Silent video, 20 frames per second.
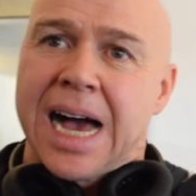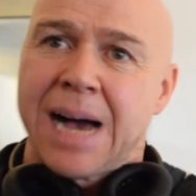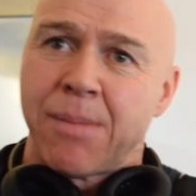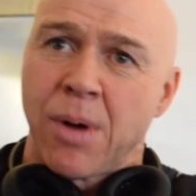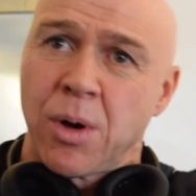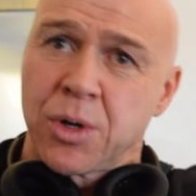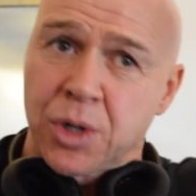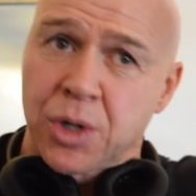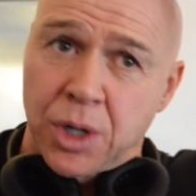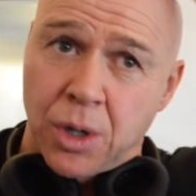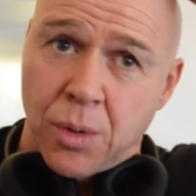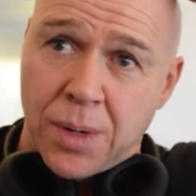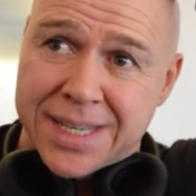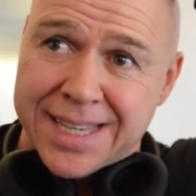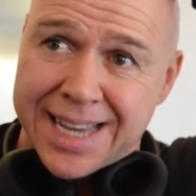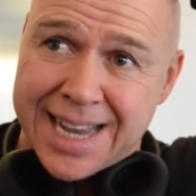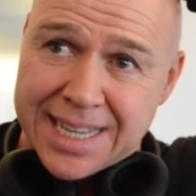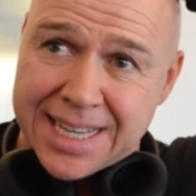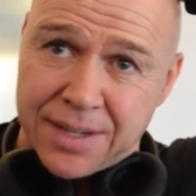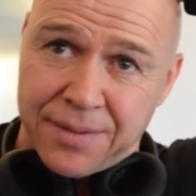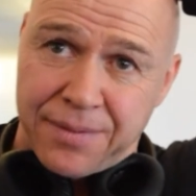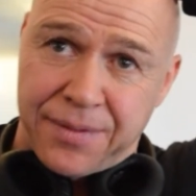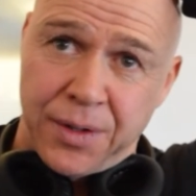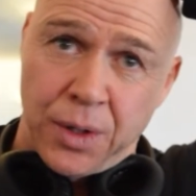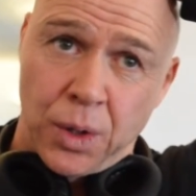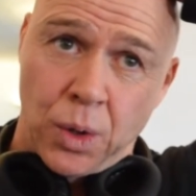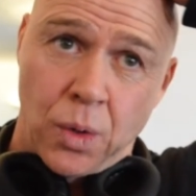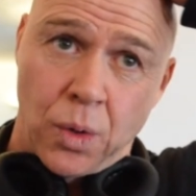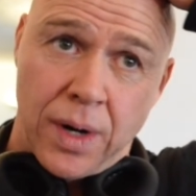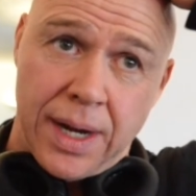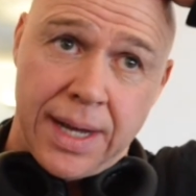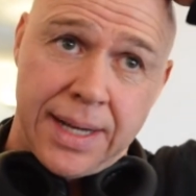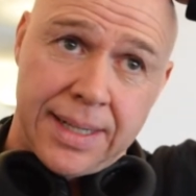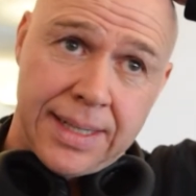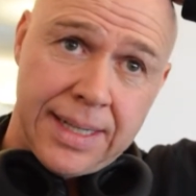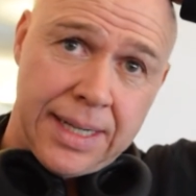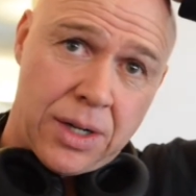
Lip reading: I'm always going to go with Tyson Fury.